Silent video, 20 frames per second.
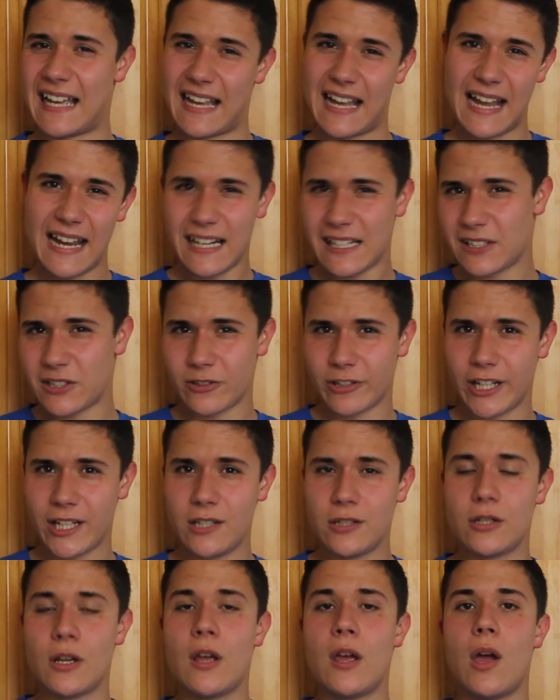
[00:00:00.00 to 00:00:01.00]
kind of
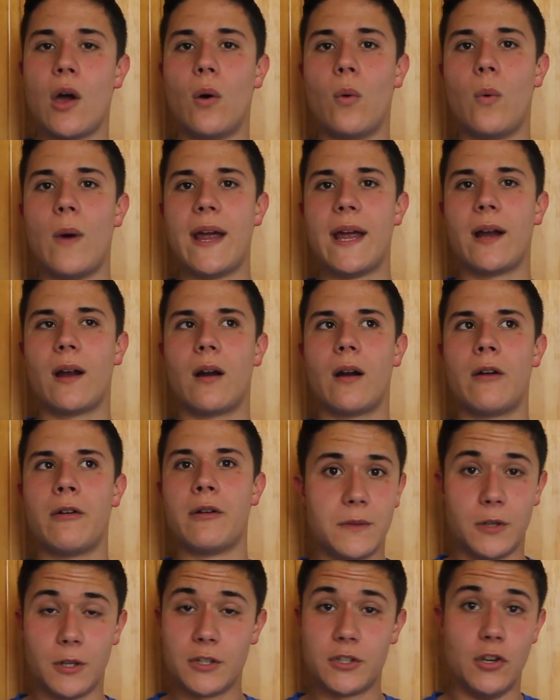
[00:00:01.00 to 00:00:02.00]
strange, where
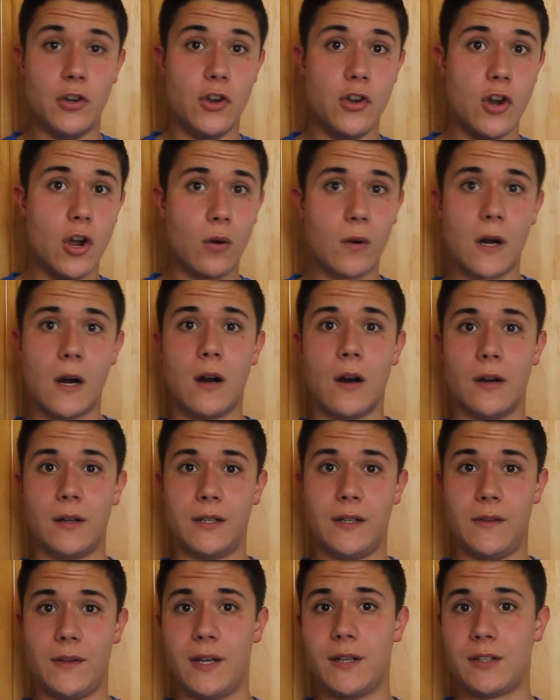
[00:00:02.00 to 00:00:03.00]
there's no card
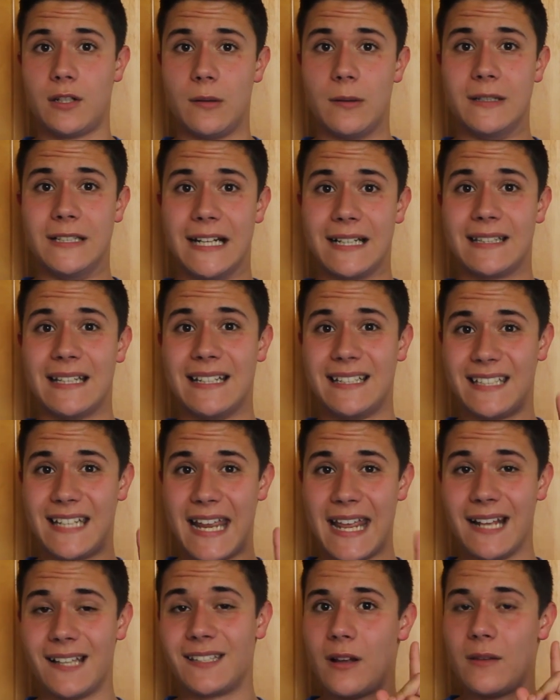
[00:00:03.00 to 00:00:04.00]
in the Automa deck that
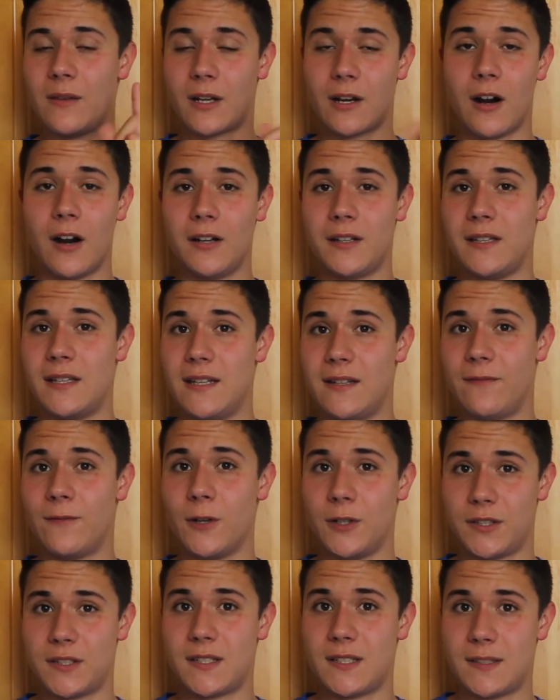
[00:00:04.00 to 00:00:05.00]
takes the card in the
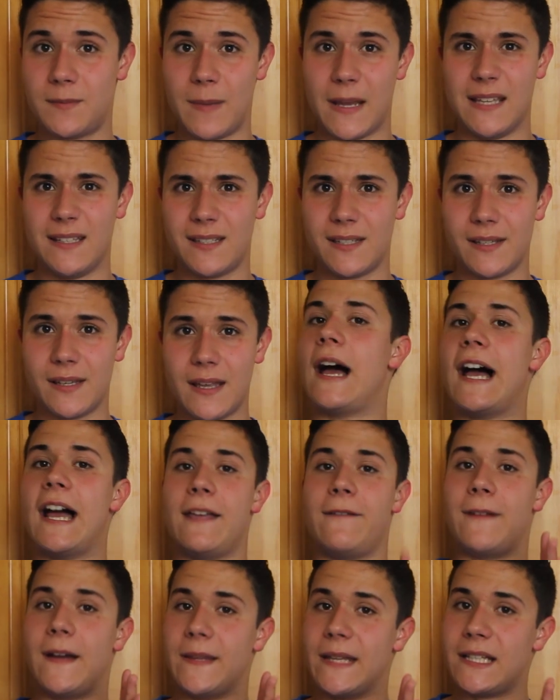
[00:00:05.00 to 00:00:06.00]
first space. I
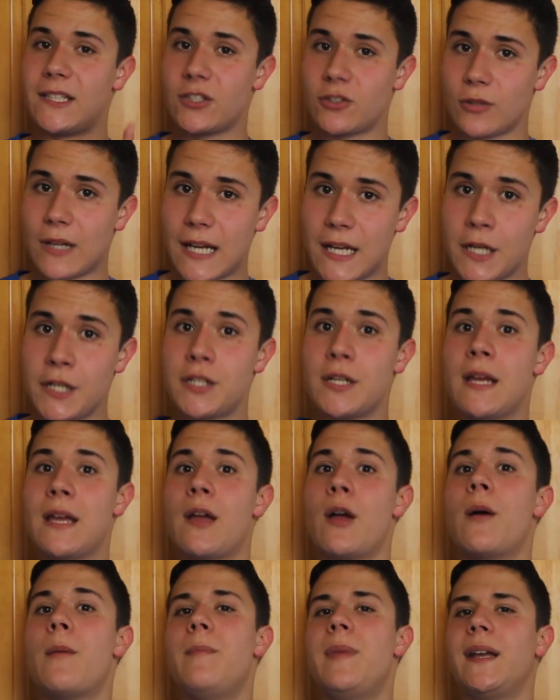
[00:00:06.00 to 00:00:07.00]
find that strange
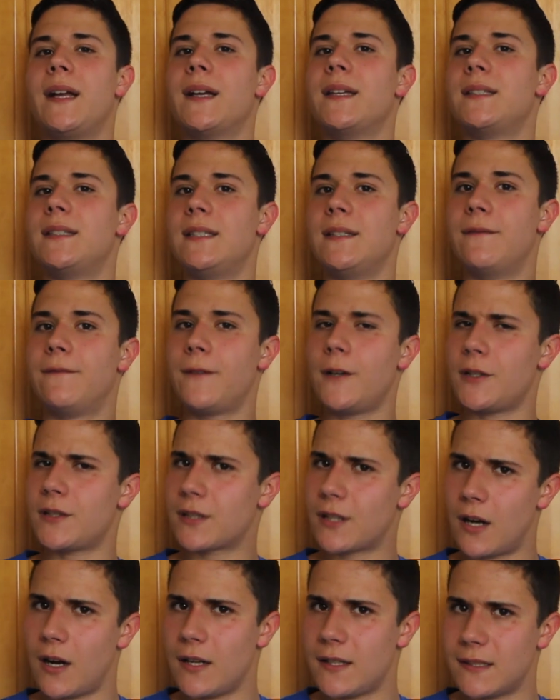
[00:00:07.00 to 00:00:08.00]
because the first card